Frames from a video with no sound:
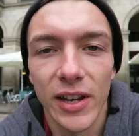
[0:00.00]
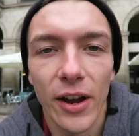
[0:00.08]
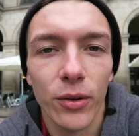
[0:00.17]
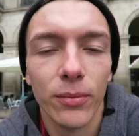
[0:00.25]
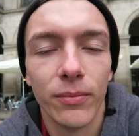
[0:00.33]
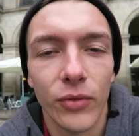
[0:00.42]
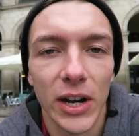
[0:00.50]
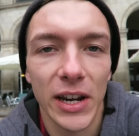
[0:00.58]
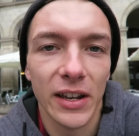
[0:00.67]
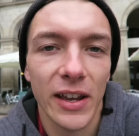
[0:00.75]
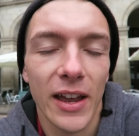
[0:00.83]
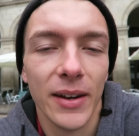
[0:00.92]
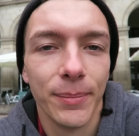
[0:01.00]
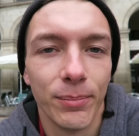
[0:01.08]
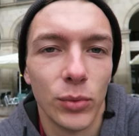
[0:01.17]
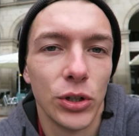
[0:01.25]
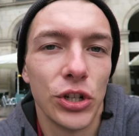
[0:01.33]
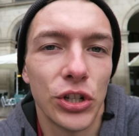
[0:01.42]
It's now raining again.
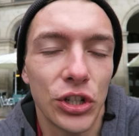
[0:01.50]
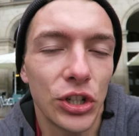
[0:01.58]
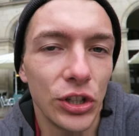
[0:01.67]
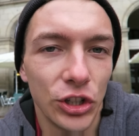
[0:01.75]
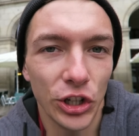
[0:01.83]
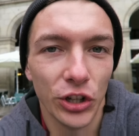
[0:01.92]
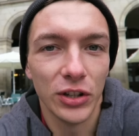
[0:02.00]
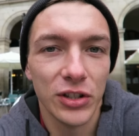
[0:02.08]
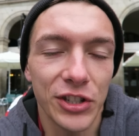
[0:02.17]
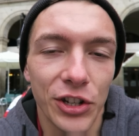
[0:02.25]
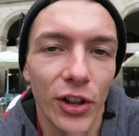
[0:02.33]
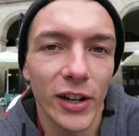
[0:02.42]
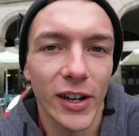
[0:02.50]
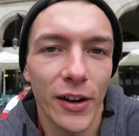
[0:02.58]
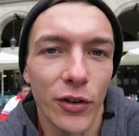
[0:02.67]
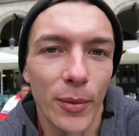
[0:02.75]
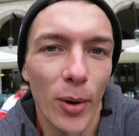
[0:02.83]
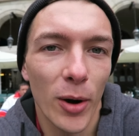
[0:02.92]
We're just chilling, still locked
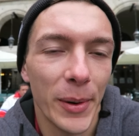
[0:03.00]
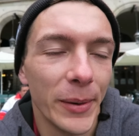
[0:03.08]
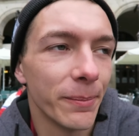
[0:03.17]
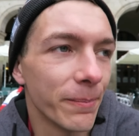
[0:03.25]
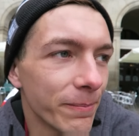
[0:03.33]
out of our apartment.